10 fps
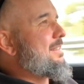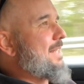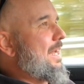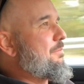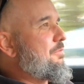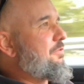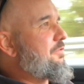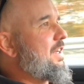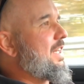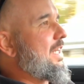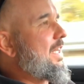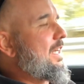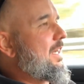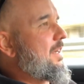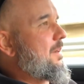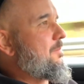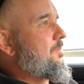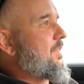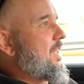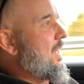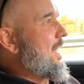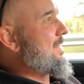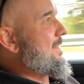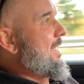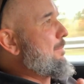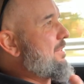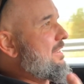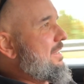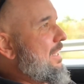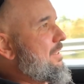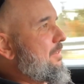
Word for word: same feeling, that same sense